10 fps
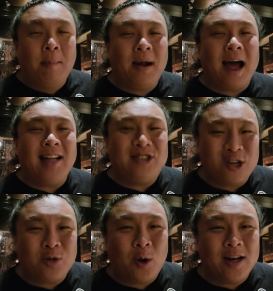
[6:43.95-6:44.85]
But I
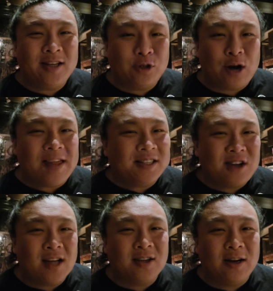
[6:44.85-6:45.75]
just wanted to try the
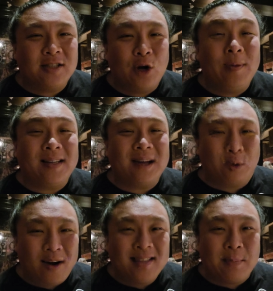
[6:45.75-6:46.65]
sauce on its own because I
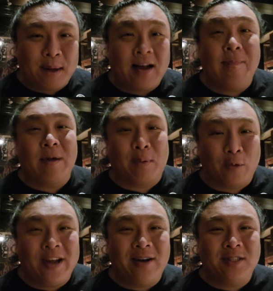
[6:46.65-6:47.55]
wanted to pick up the
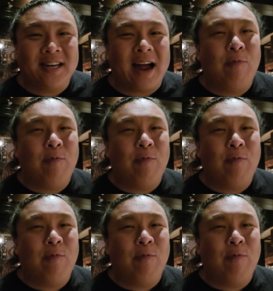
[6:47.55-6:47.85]
burrito today.